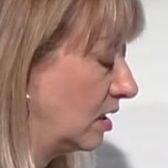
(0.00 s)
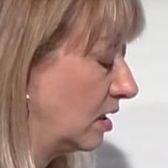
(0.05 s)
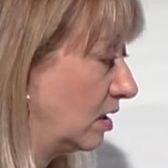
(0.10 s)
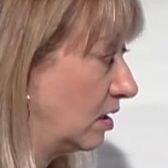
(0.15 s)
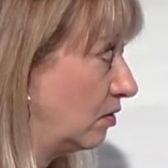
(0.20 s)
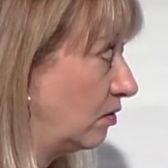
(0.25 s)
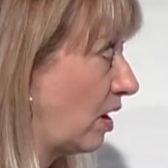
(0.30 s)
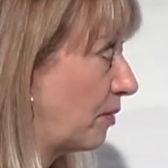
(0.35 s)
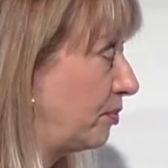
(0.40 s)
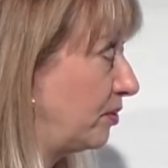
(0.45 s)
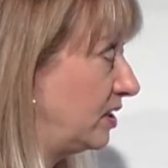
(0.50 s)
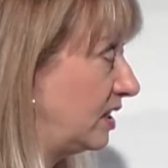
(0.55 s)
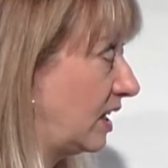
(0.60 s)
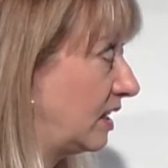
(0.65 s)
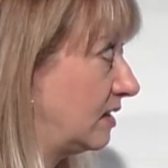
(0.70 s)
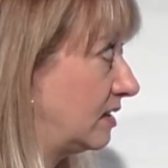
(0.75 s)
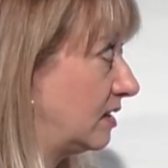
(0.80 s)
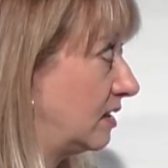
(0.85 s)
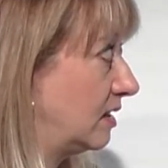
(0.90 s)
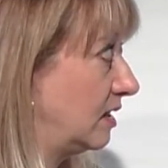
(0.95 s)

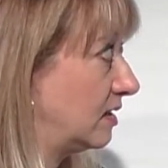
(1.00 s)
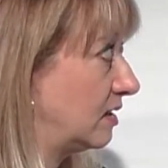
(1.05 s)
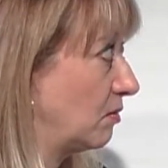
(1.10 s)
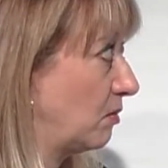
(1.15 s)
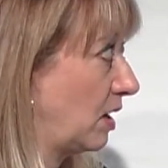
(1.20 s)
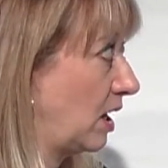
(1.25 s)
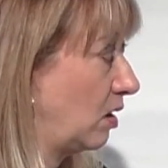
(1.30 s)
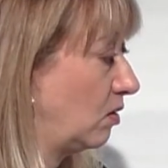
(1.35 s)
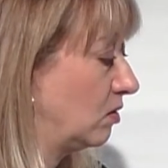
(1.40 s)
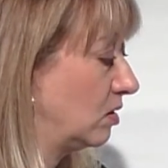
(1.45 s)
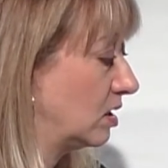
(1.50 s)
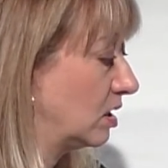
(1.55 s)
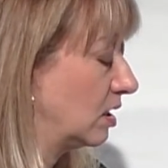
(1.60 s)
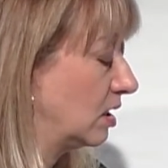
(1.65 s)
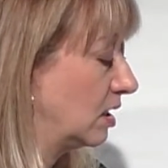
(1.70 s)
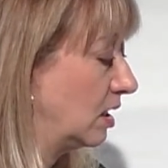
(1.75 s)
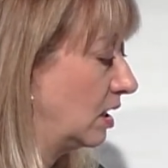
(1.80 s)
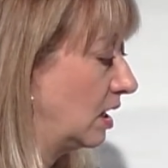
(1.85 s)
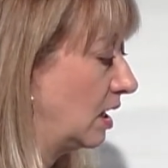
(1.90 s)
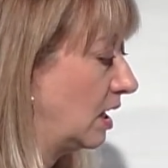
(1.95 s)
represents this amount,
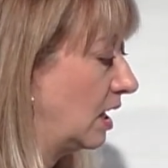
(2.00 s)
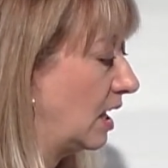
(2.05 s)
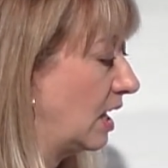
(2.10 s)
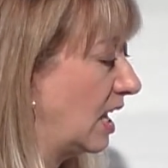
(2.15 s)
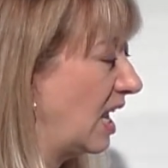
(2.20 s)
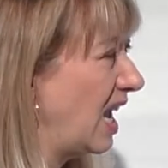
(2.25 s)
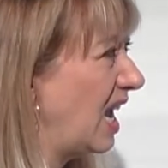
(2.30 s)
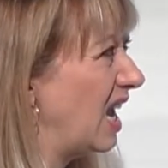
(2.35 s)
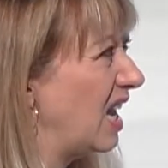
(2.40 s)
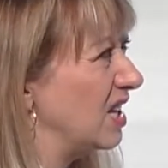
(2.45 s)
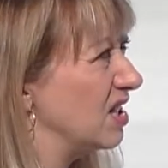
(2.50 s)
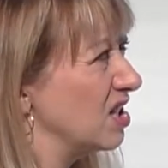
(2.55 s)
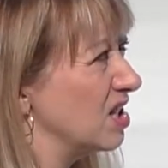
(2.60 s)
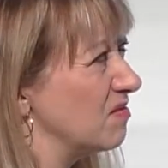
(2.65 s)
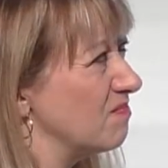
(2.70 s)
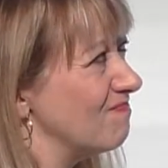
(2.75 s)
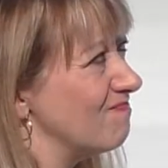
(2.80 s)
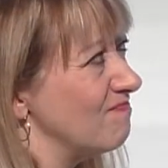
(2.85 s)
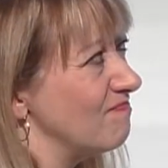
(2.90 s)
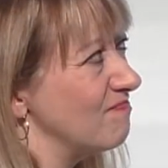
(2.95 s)
and
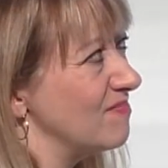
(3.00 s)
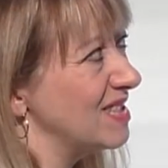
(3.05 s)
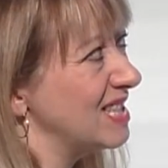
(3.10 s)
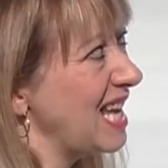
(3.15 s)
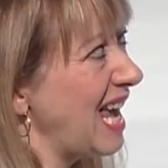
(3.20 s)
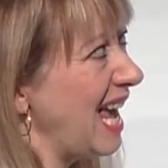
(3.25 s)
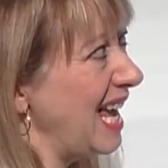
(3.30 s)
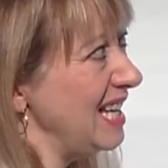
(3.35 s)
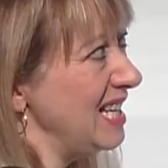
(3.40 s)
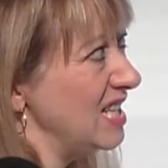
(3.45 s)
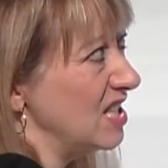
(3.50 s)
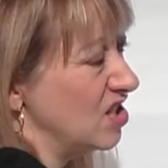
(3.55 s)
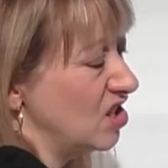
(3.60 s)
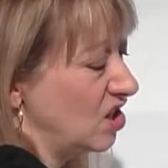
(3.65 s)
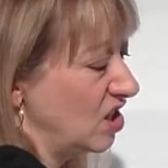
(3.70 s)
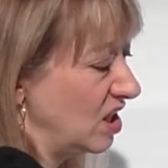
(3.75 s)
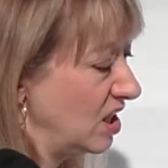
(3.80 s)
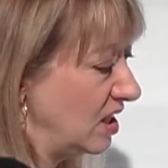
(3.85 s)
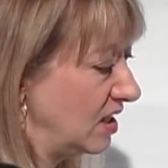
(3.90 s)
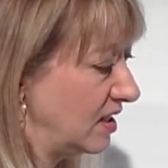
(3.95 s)
10
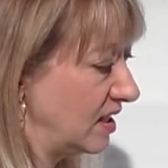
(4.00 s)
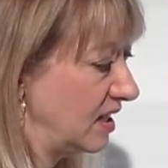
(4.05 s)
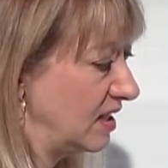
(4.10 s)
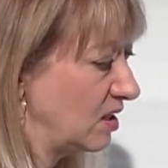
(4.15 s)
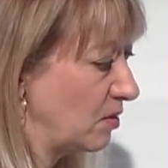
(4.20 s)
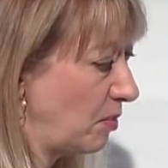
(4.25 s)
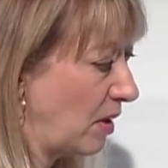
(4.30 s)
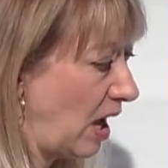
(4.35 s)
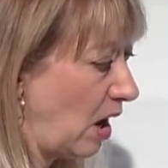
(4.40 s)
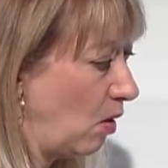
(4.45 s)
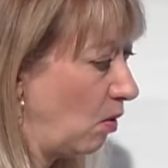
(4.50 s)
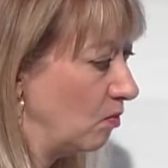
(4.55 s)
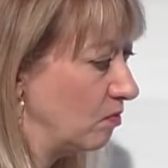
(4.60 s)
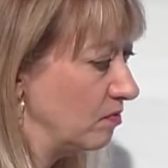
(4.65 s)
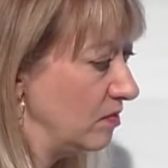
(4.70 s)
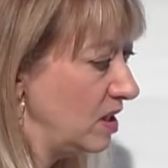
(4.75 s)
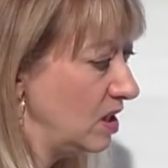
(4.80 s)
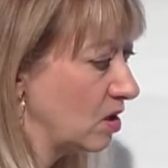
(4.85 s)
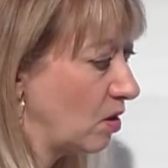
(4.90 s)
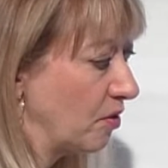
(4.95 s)
inches is about,
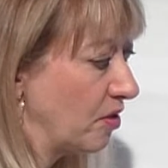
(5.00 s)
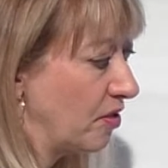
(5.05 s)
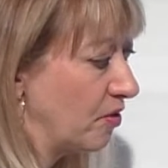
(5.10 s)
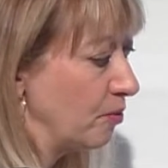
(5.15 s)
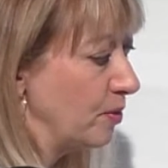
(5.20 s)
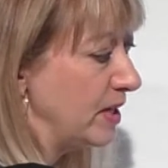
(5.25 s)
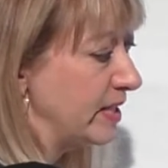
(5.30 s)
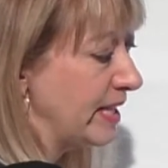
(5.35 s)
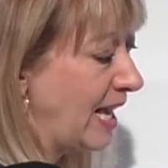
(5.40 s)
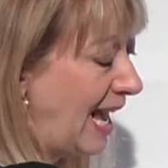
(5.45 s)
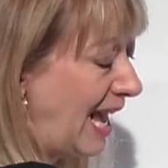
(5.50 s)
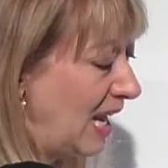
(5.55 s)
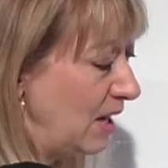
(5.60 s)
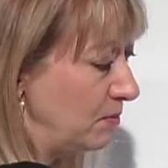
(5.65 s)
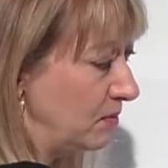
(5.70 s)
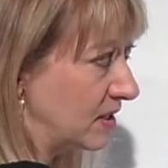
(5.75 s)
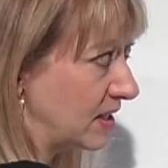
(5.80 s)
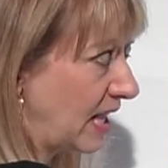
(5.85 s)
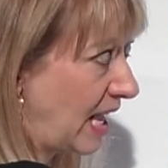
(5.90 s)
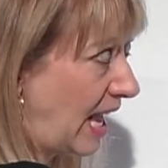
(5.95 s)
3
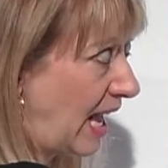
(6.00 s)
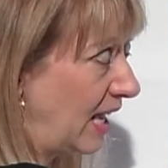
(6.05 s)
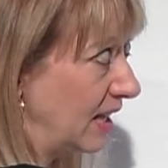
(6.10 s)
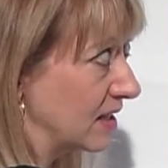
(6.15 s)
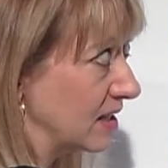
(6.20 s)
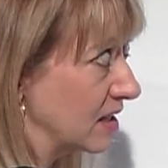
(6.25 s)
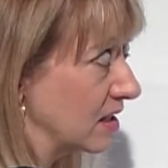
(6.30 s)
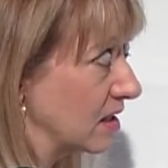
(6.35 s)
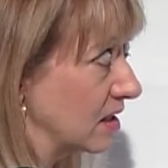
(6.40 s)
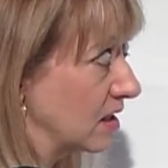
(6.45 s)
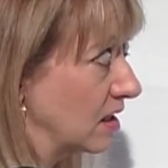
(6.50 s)
times that,